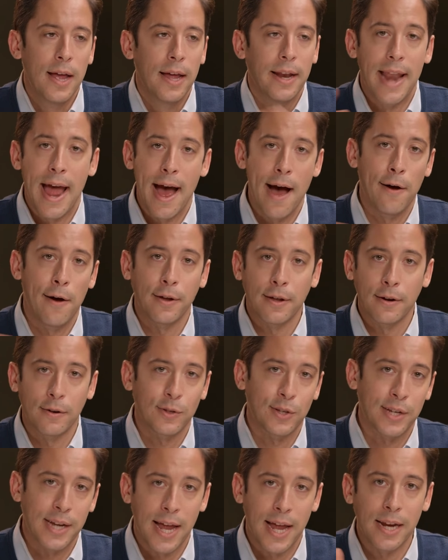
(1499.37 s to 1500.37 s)
Now you
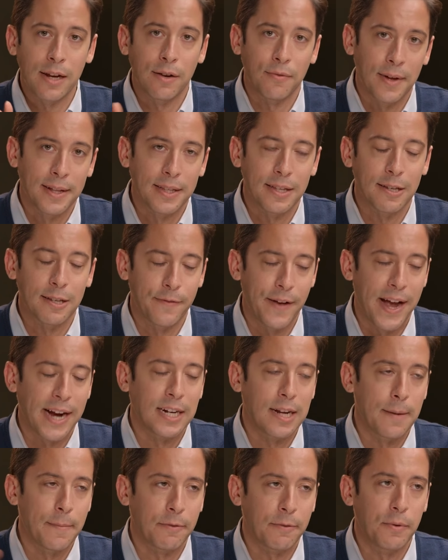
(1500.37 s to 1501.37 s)
don't see any defenses of
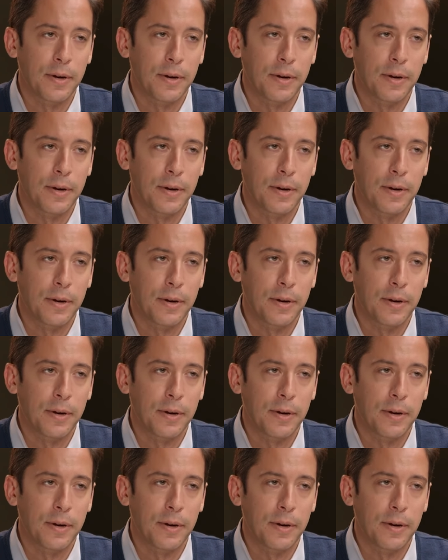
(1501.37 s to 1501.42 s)
academic